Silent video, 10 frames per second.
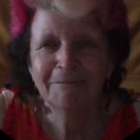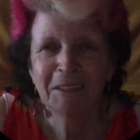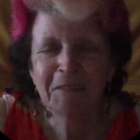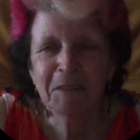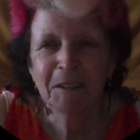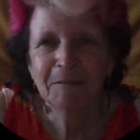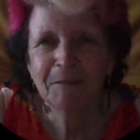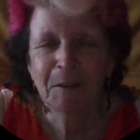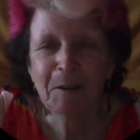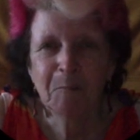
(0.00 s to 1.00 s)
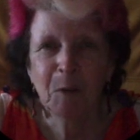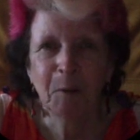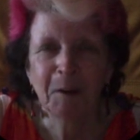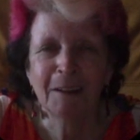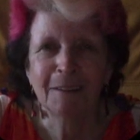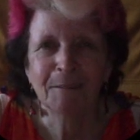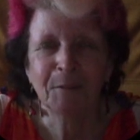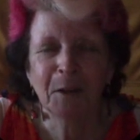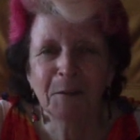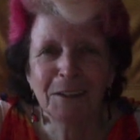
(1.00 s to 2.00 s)
It's a very poetic and
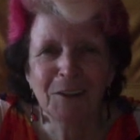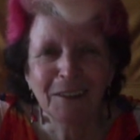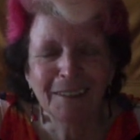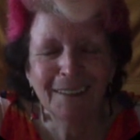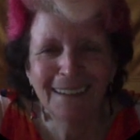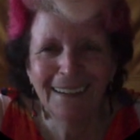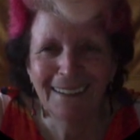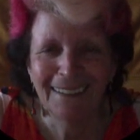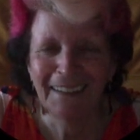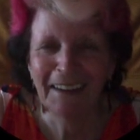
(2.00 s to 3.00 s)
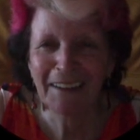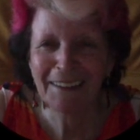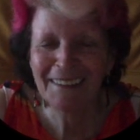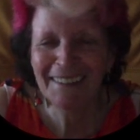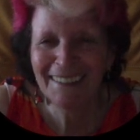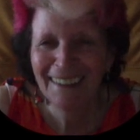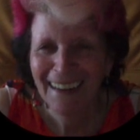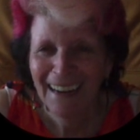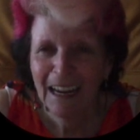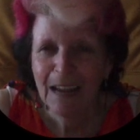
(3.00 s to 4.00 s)
far-reaching analysis,
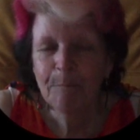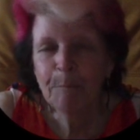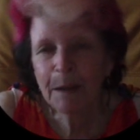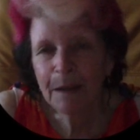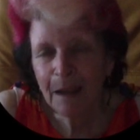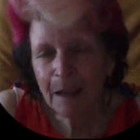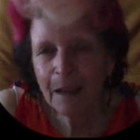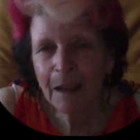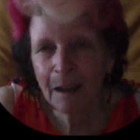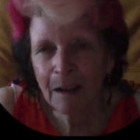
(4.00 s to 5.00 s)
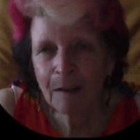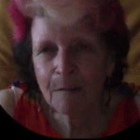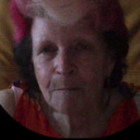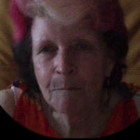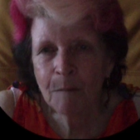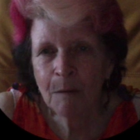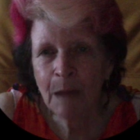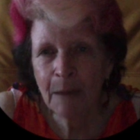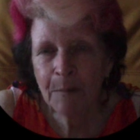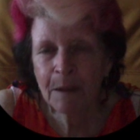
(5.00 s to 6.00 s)
but I'm
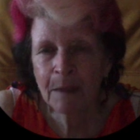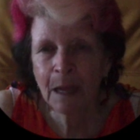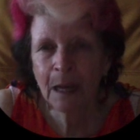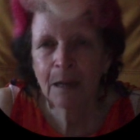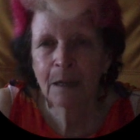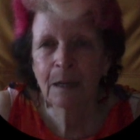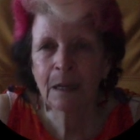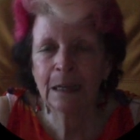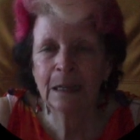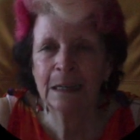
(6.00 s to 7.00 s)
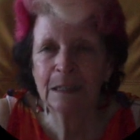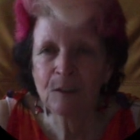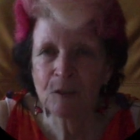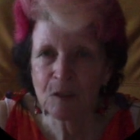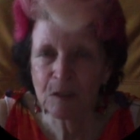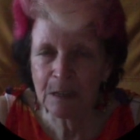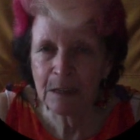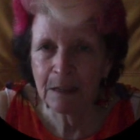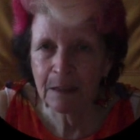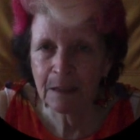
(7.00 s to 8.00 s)
happy that it can see
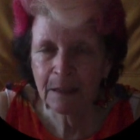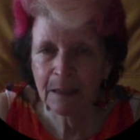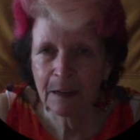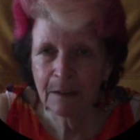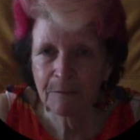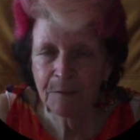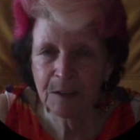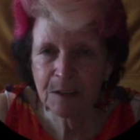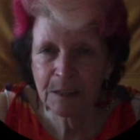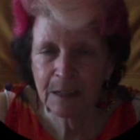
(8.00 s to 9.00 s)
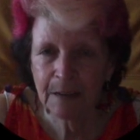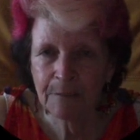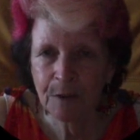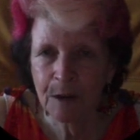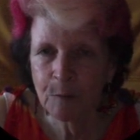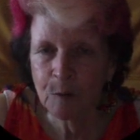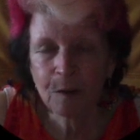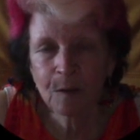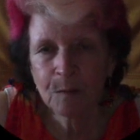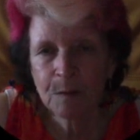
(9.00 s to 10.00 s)
that it fits into that framework. You
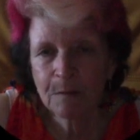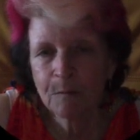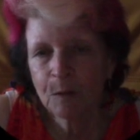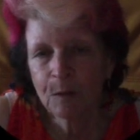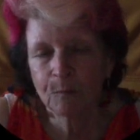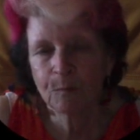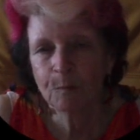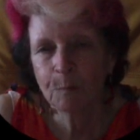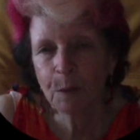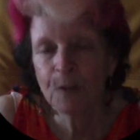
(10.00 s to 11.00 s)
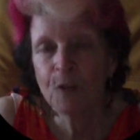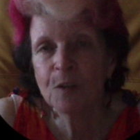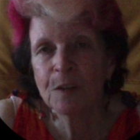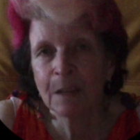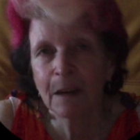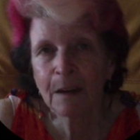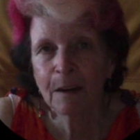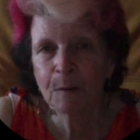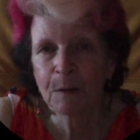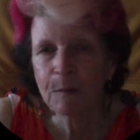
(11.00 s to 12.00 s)
know, by using the AO,
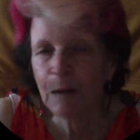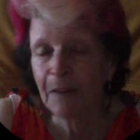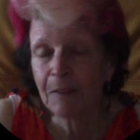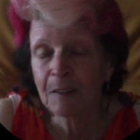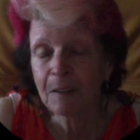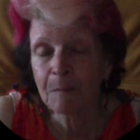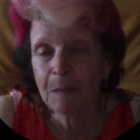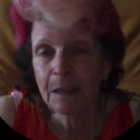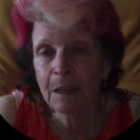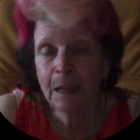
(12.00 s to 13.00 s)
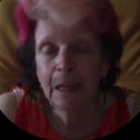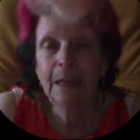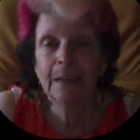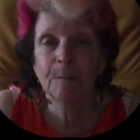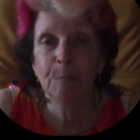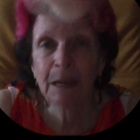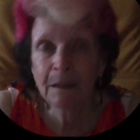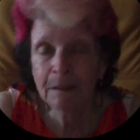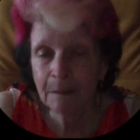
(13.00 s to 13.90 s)
we're having something independent.